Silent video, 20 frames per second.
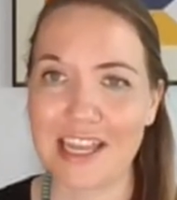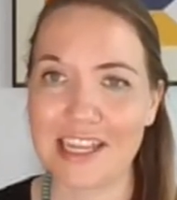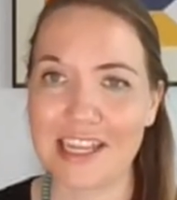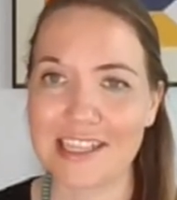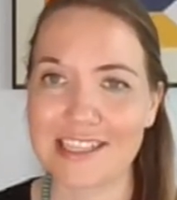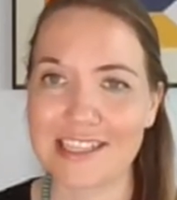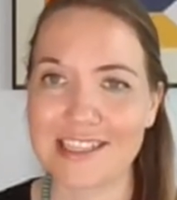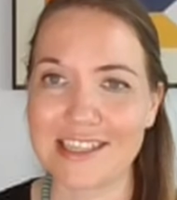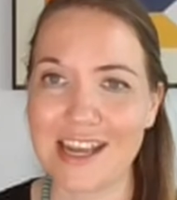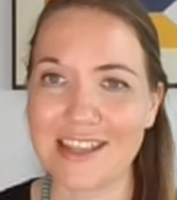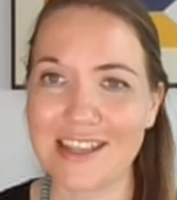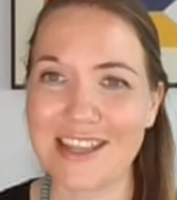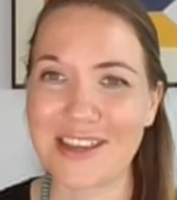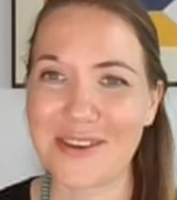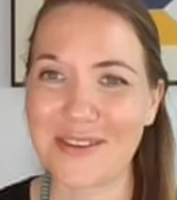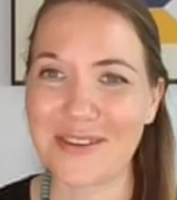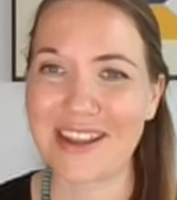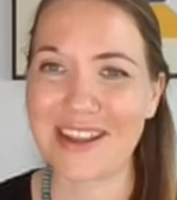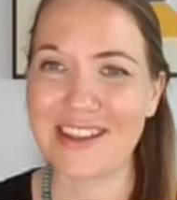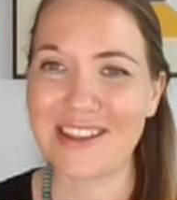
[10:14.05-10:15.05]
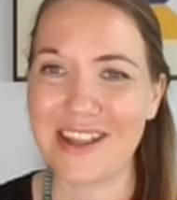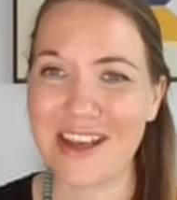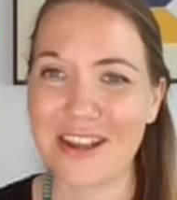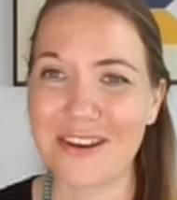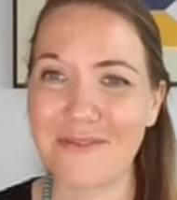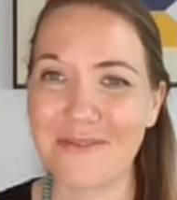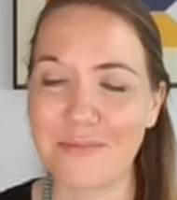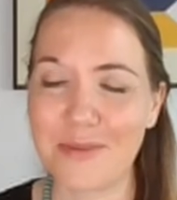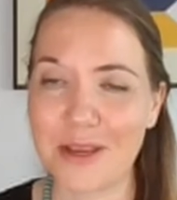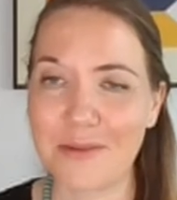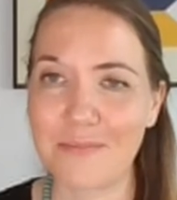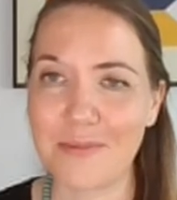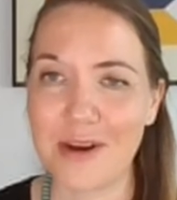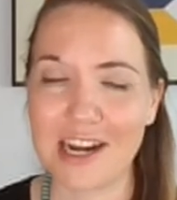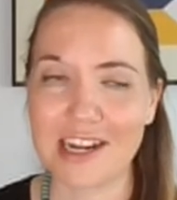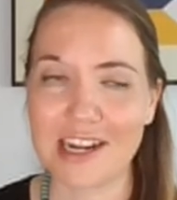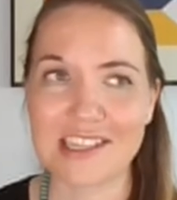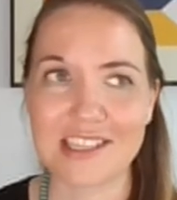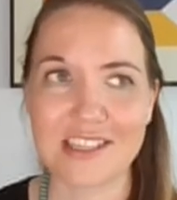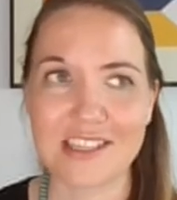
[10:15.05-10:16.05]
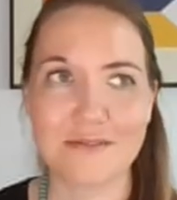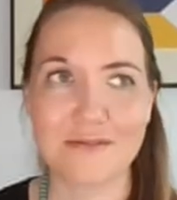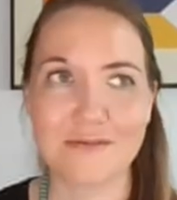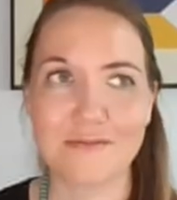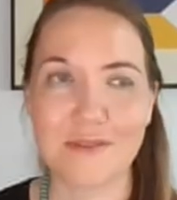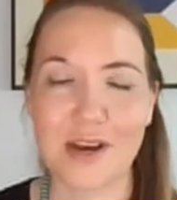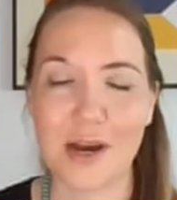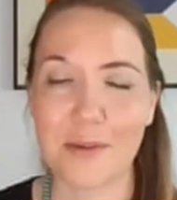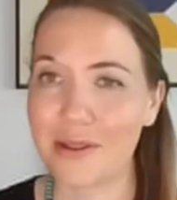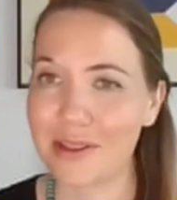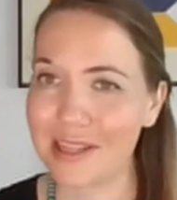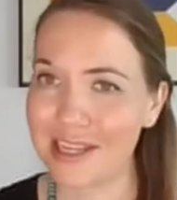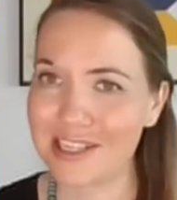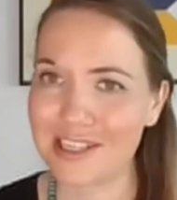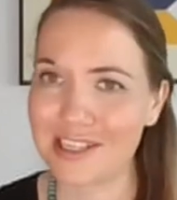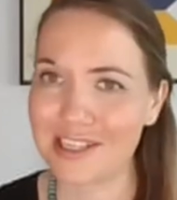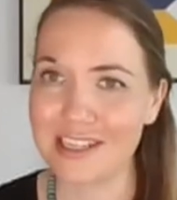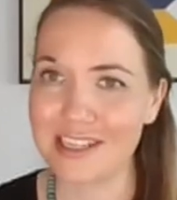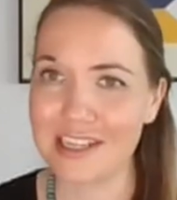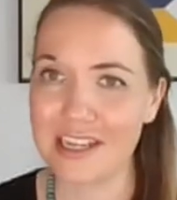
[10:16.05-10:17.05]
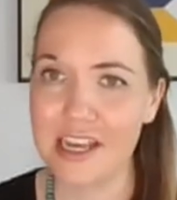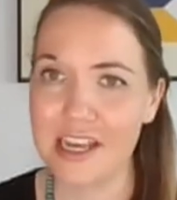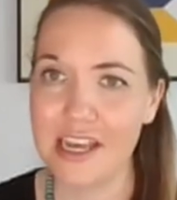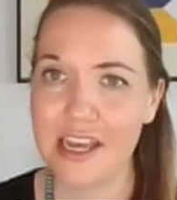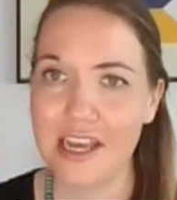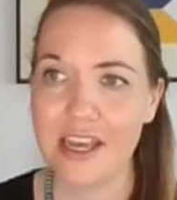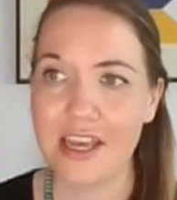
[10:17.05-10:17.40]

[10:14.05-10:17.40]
It's not like you get a lot of big pockets of population.